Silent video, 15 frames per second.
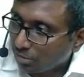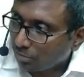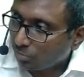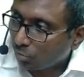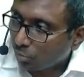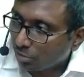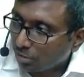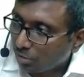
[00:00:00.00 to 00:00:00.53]
it
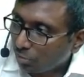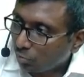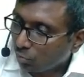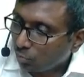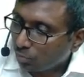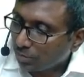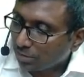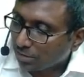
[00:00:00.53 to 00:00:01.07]
broken into
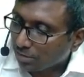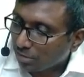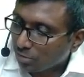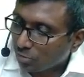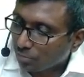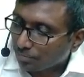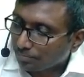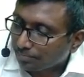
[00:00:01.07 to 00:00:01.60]
two pieces as
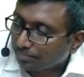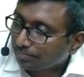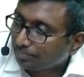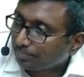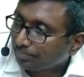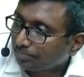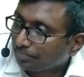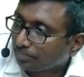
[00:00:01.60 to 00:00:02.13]
you.
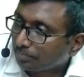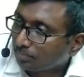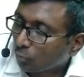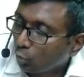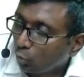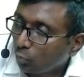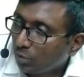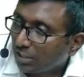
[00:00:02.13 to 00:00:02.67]

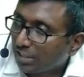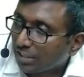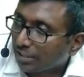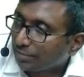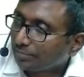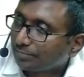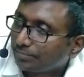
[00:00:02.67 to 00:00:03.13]
Who will cry?